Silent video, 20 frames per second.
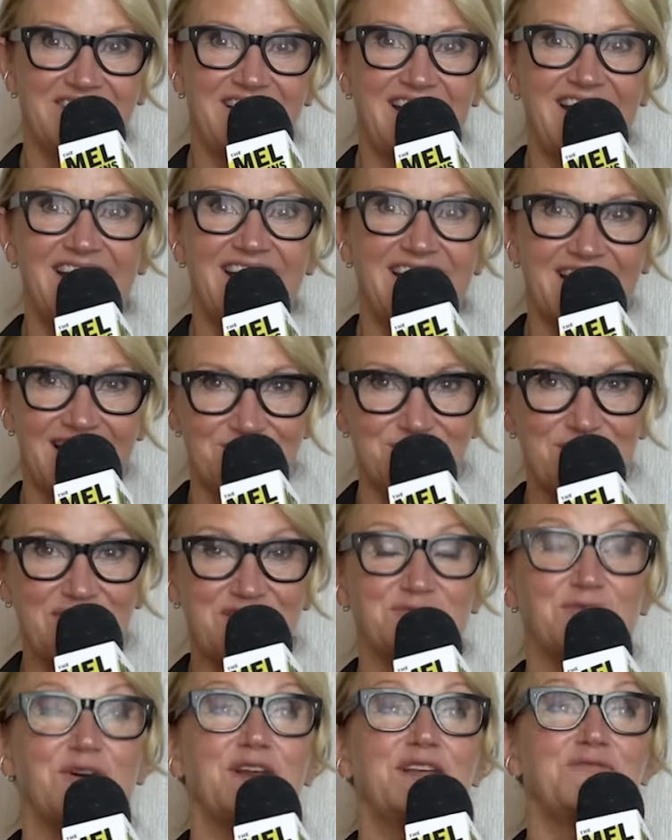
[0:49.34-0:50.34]
Okay. I got
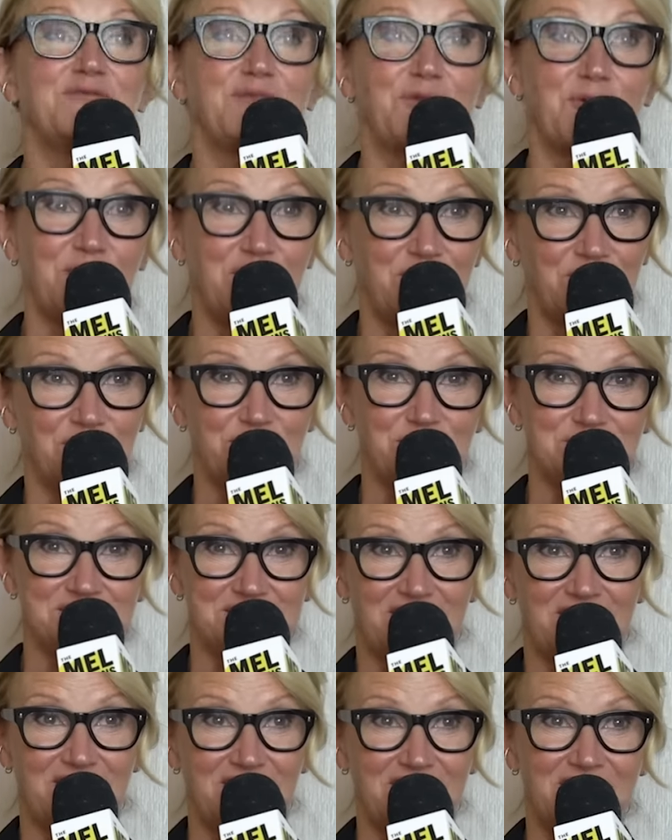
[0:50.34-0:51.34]
my 24 year
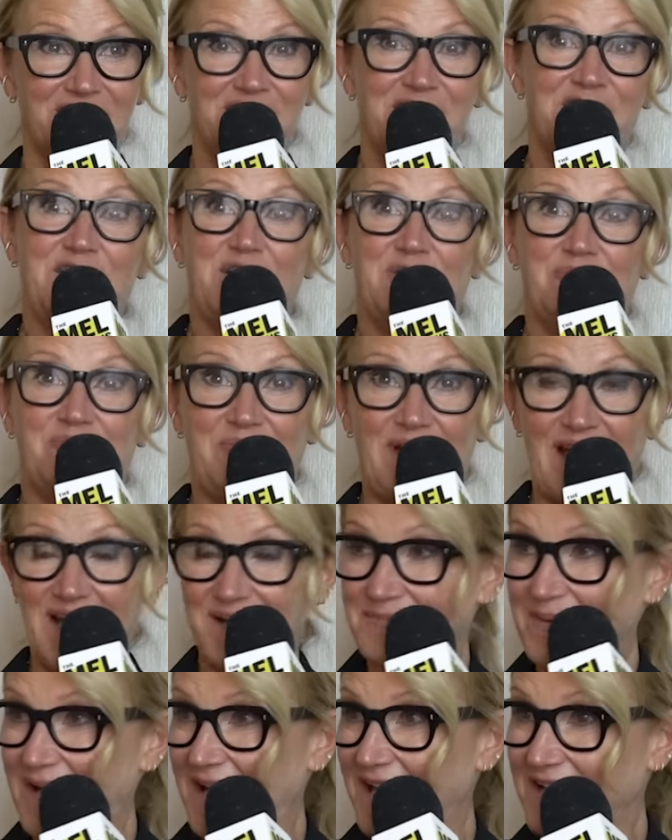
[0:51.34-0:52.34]
old daughter,
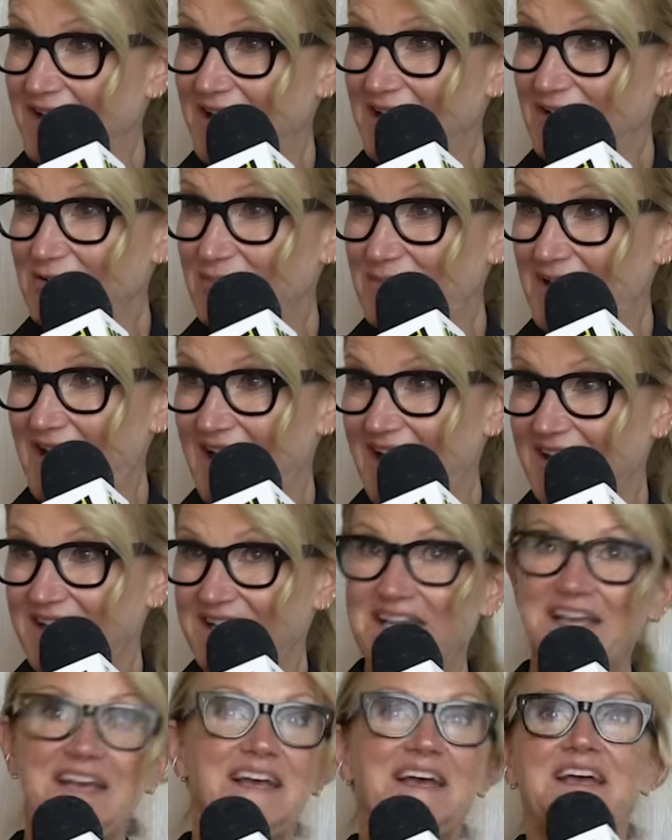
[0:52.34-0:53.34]
backpack on her
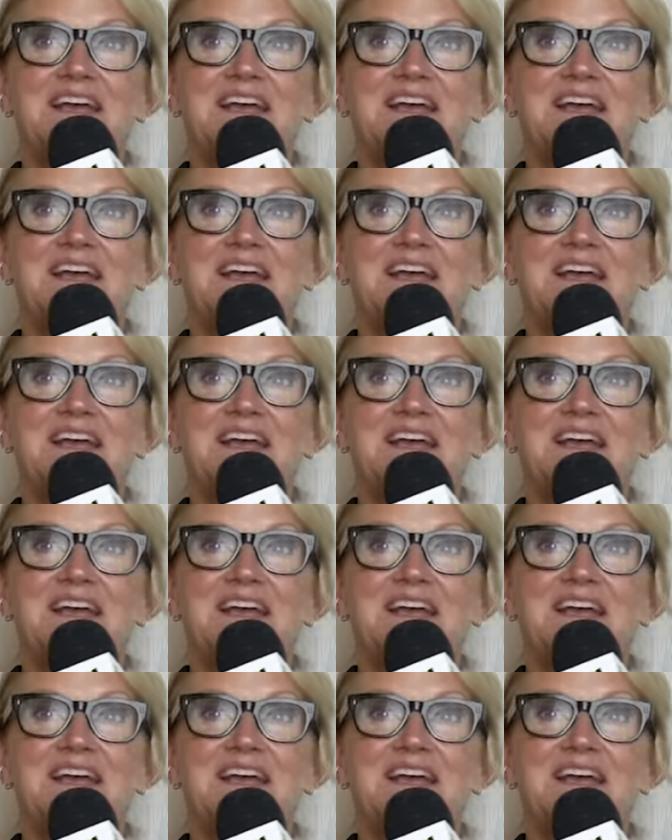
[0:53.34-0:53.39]
back,